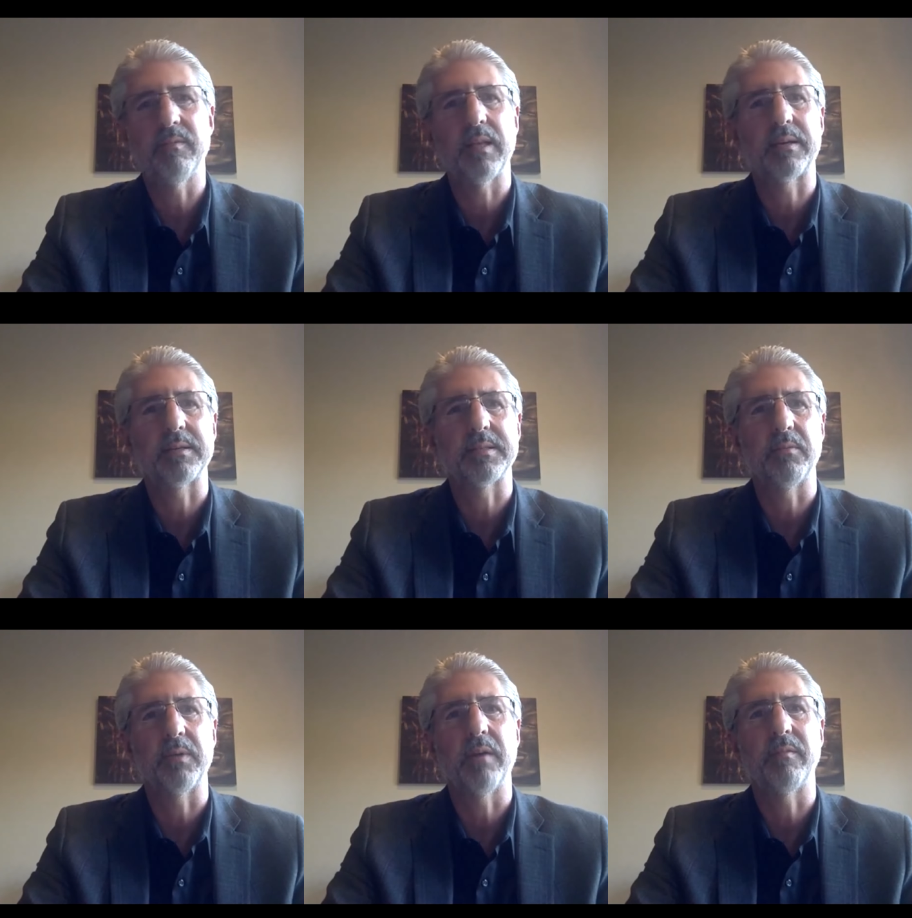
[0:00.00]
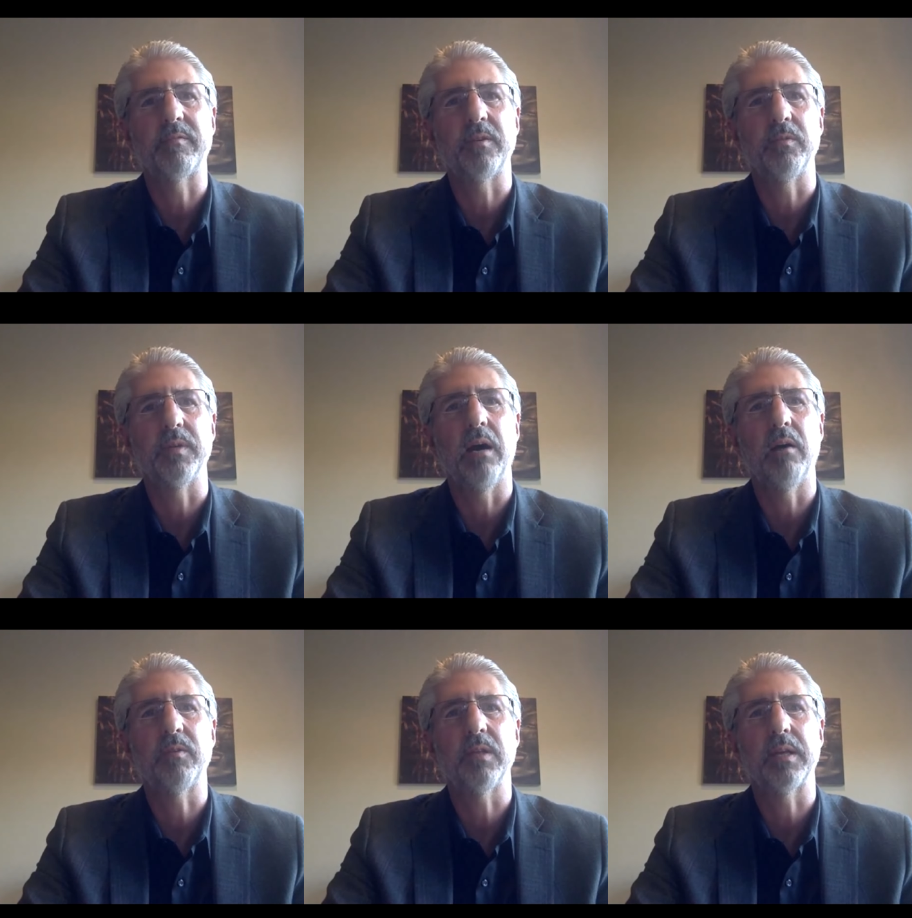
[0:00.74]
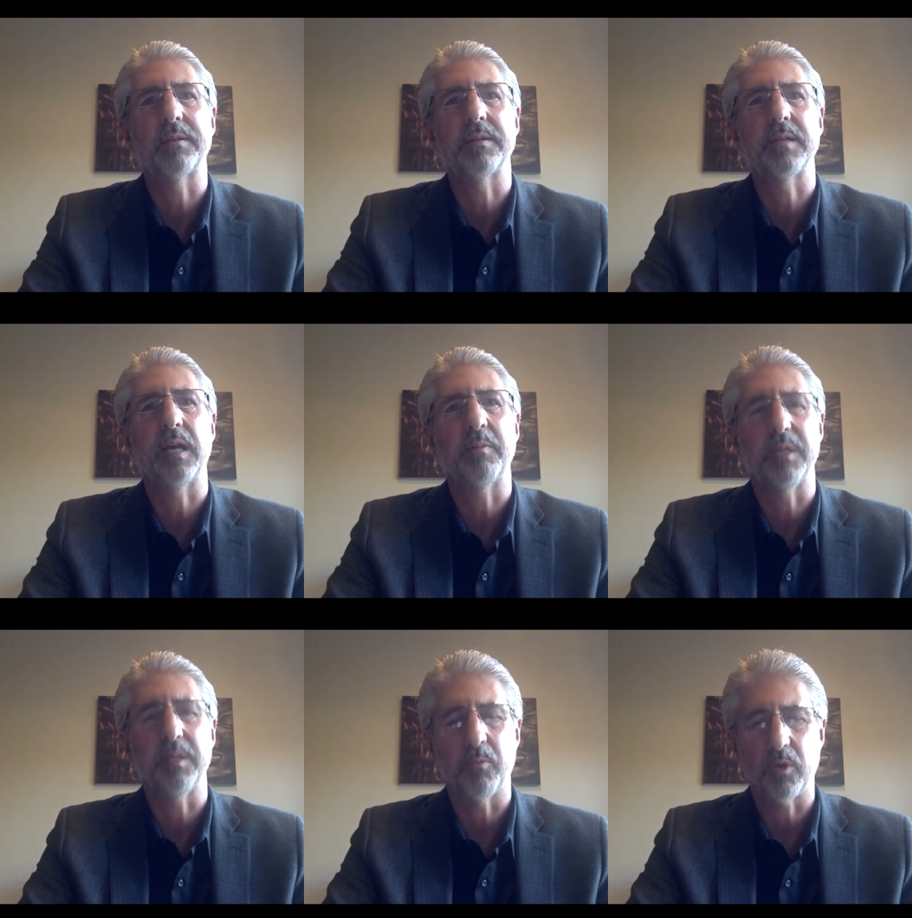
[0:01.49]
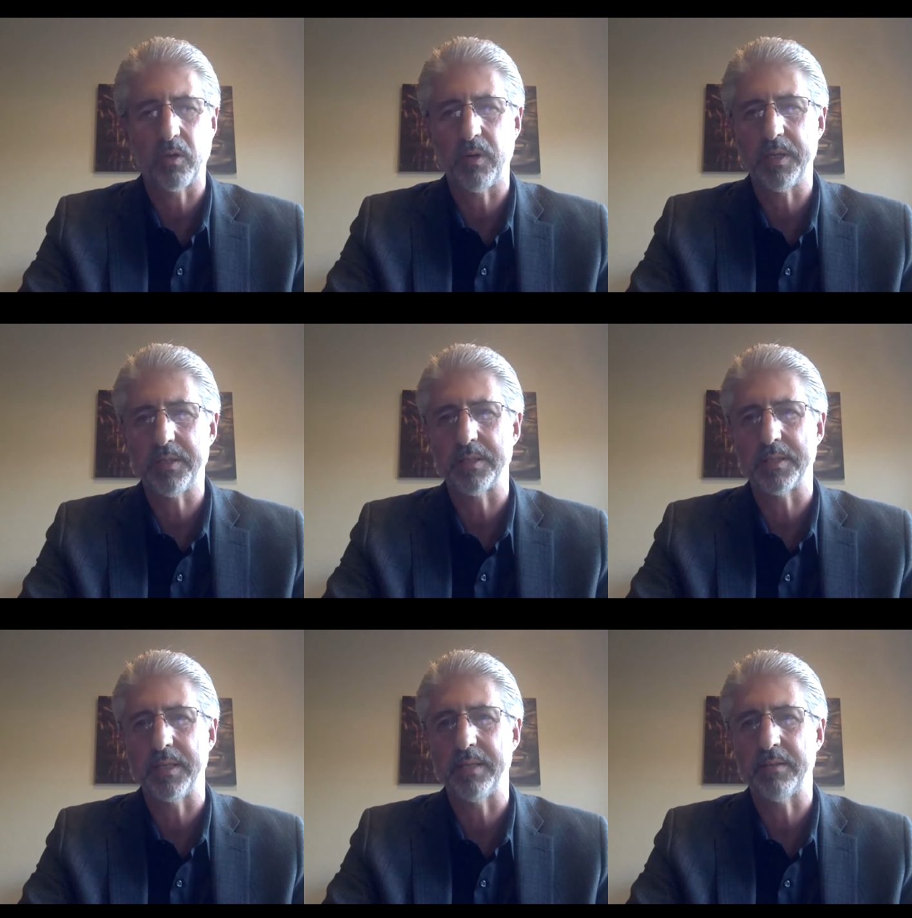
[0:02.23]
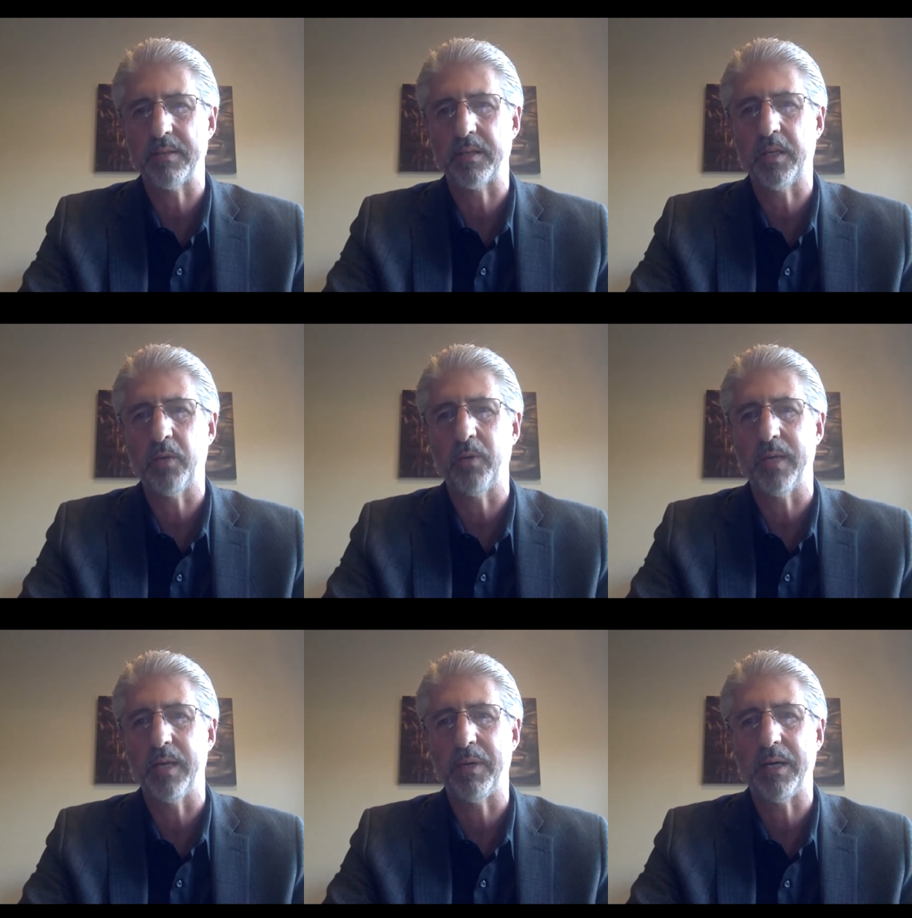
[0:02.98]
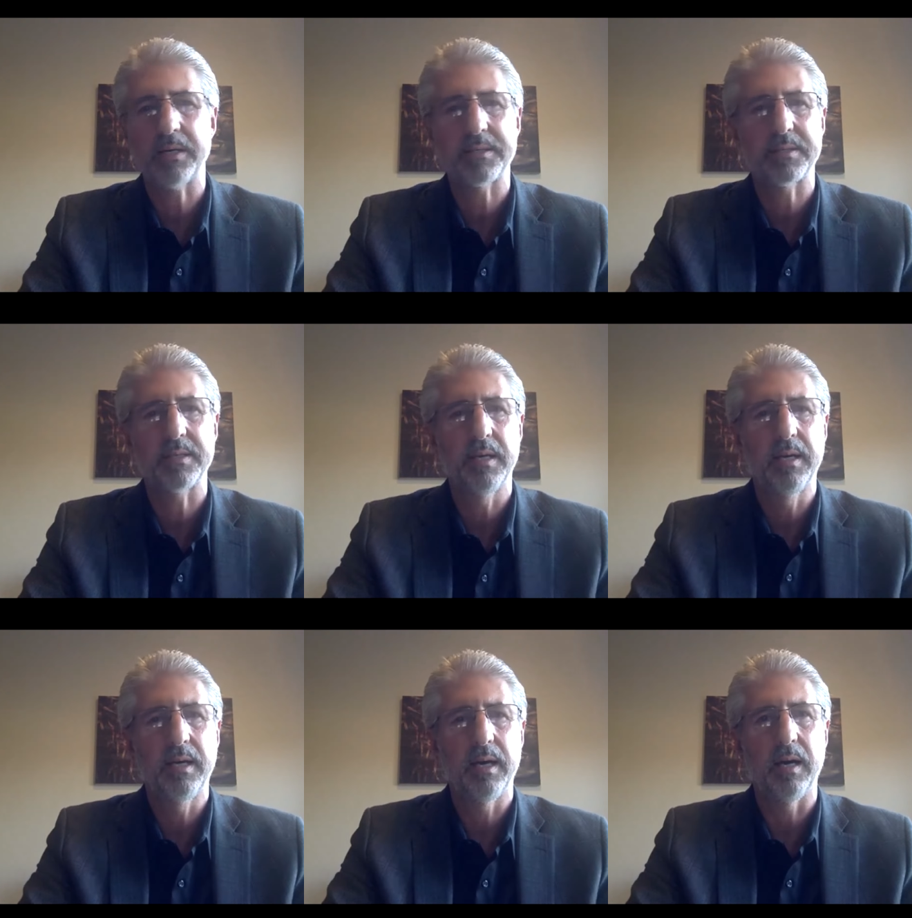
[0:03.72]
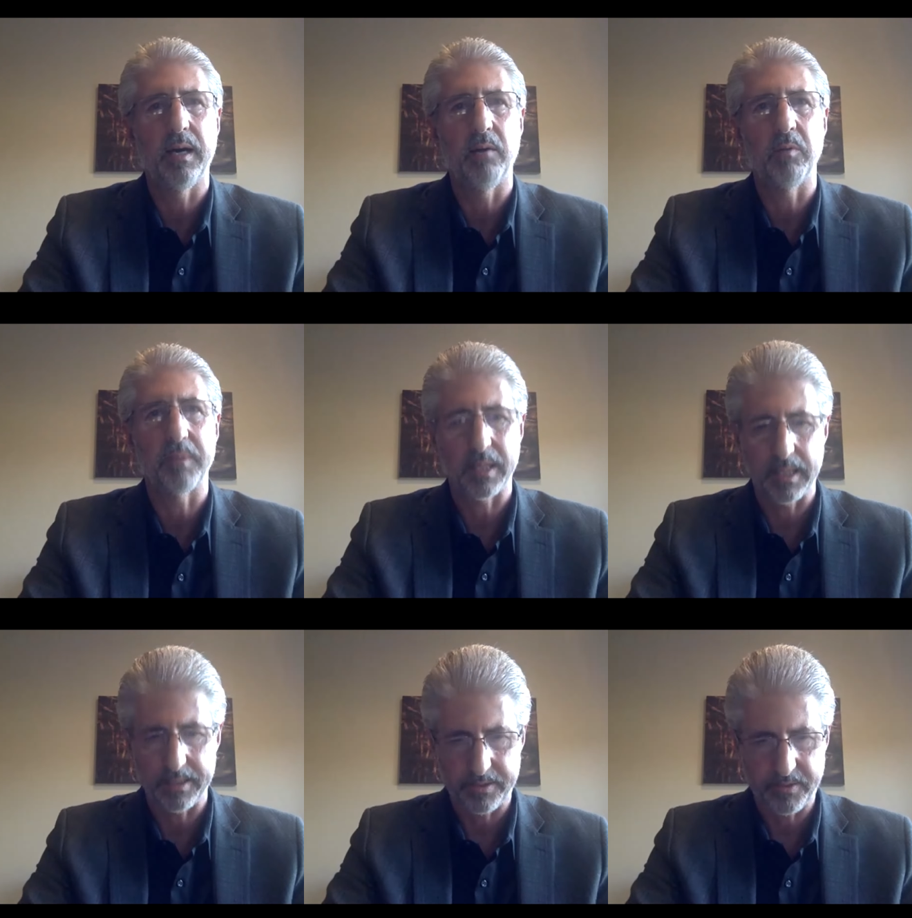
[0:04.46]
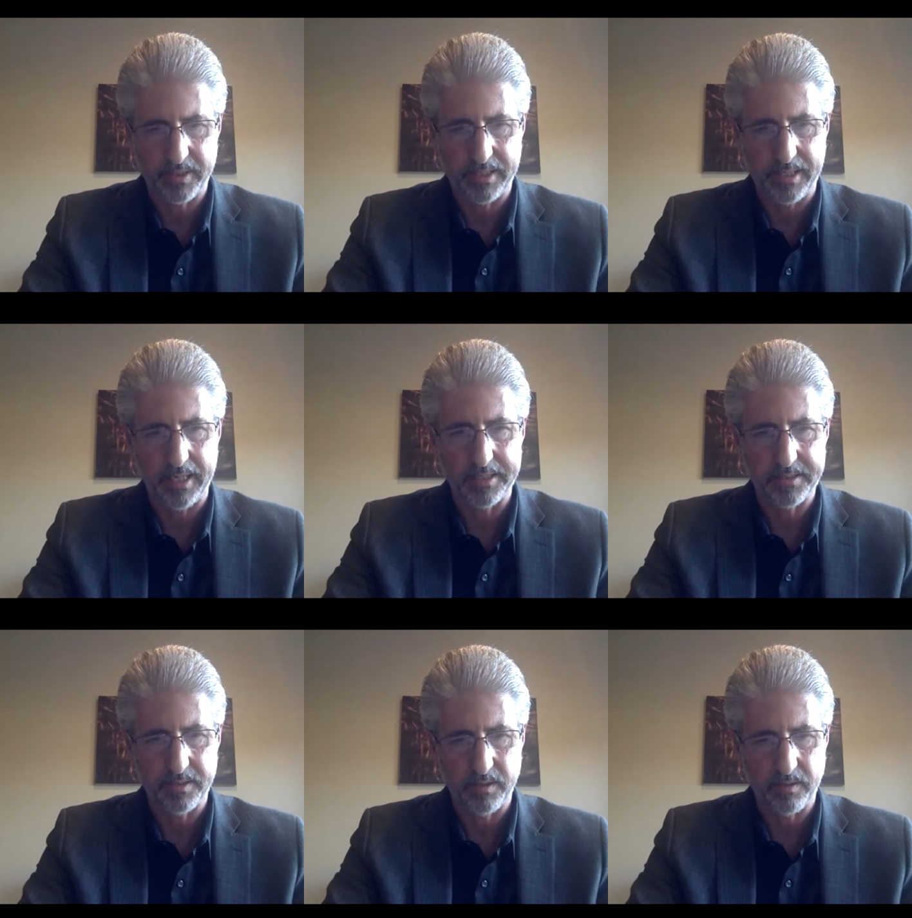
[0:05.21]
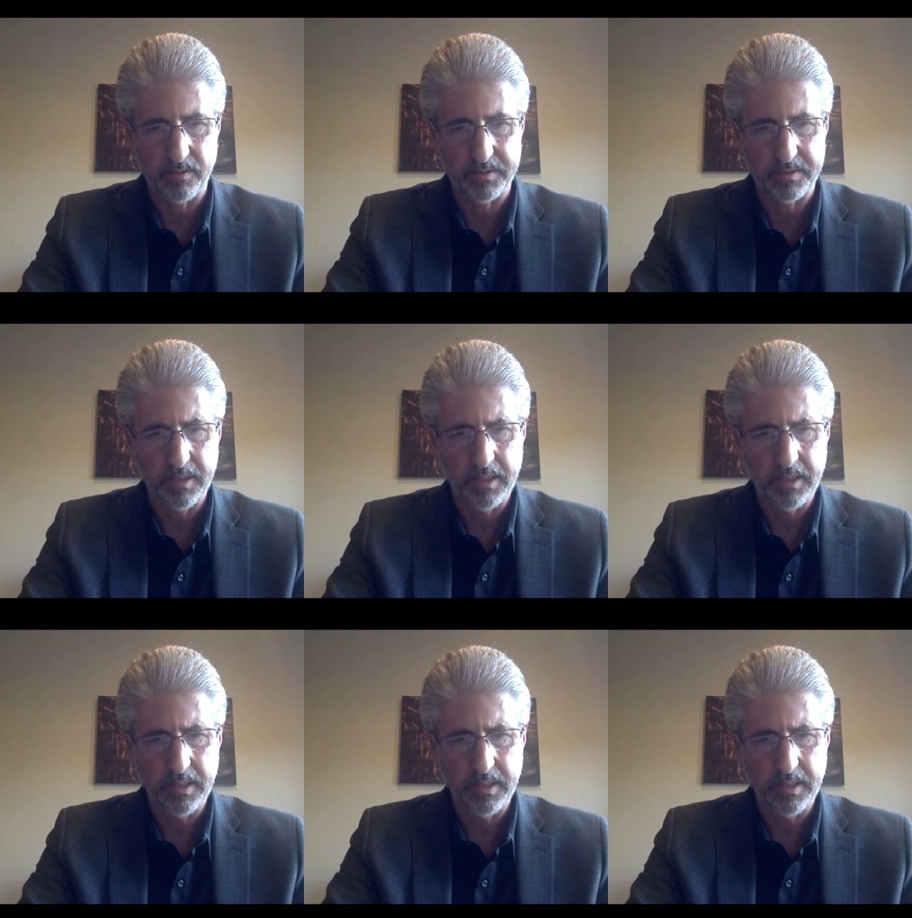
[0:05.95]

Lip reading: Like I said, we have a few now. If you'd like to type any more questions into the Q&A box, we'll be glad to try to answer those.